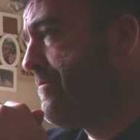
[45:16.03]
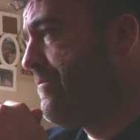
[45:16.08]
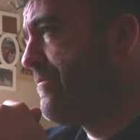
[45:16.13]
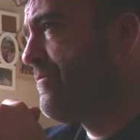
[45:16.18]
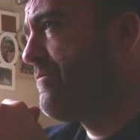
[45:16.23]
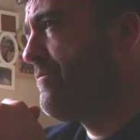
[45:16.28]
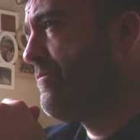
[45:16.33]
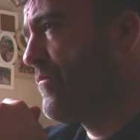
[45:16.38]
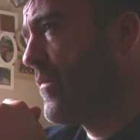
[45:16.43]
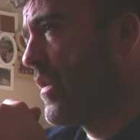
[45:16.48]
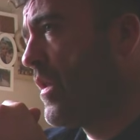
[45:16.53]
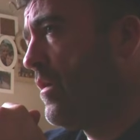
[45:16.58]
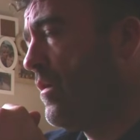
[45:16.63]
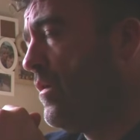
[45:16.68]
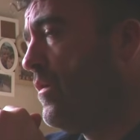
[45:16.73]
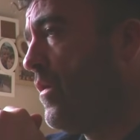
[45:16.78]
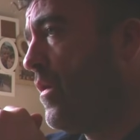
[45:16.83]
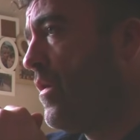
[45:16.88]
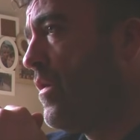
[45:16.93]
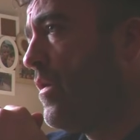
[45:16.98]
And it is what
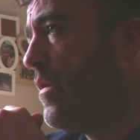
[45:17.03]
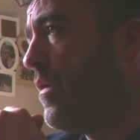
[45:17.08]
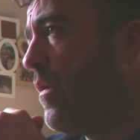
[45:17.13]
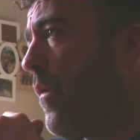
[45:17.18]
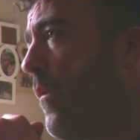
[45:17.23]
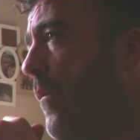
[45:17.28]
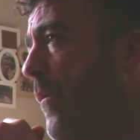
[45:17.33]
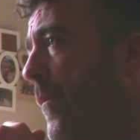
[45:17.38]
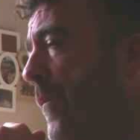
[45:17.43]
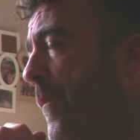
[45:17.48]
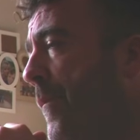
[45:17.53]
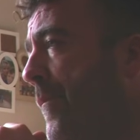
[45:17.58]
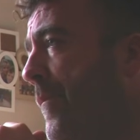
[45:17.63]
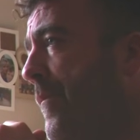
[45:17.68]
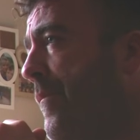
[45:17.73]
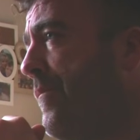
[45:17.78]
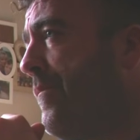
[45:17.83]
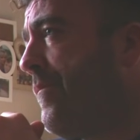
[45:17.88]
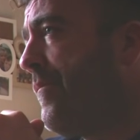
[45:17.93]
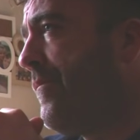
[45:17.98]
it is. If there's an
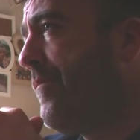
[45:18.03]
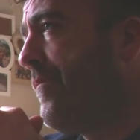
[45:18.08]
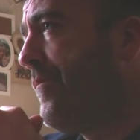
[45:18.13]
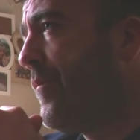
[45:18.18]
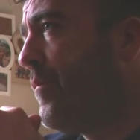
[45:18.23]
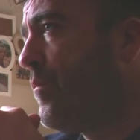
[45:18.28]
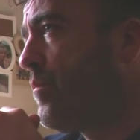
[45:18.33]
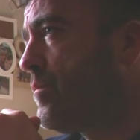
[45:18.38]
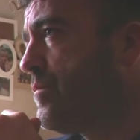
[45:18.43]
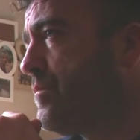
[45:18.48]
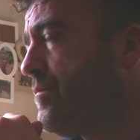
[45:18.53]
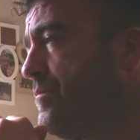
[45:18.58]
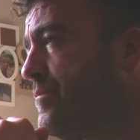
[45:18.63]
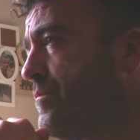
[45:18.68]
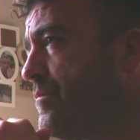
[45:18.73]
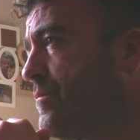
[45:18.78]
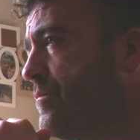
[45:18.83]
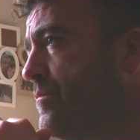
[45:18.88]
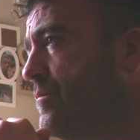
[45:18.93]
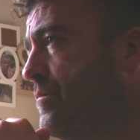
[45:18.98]
incident, four of you
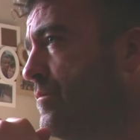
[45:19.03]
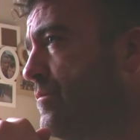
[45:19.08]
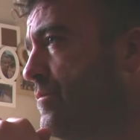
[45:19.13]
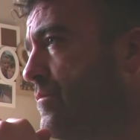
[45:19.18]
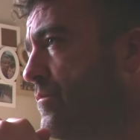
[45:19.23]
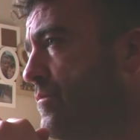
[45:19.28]
should